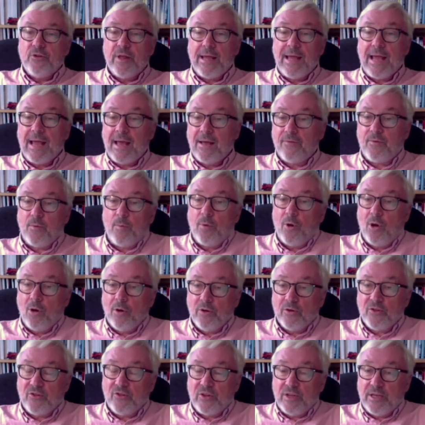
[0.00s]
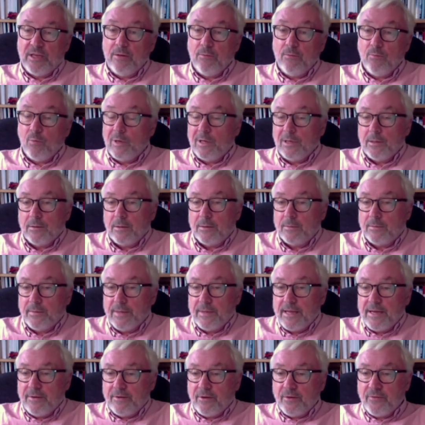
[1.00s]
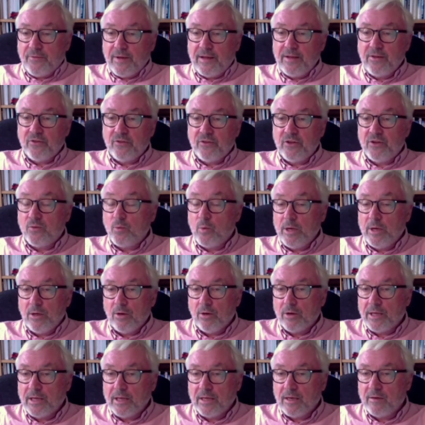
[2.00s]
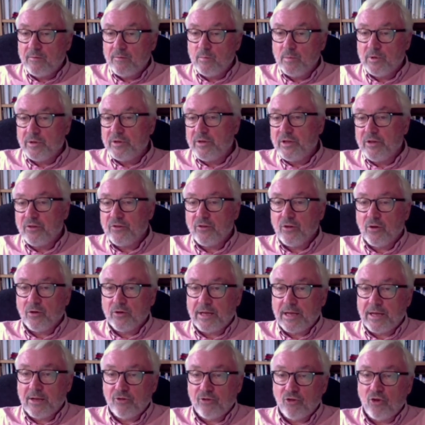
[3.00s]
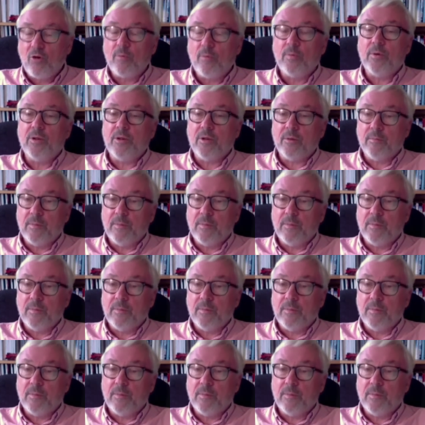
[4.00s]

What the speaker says: they have a policy? Well, their defence is we're not in government. It's not our job at the